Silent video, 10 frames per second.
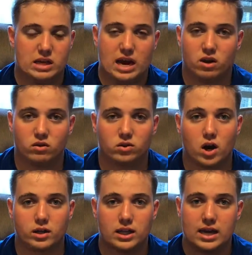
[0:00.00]
air
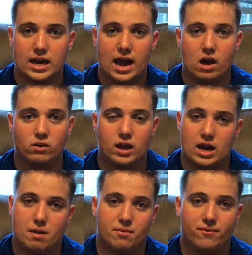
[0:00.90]
start leaking out,
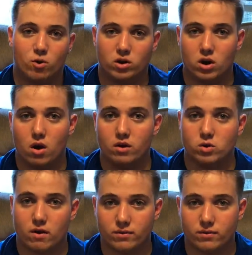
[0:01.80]
and before you know it, you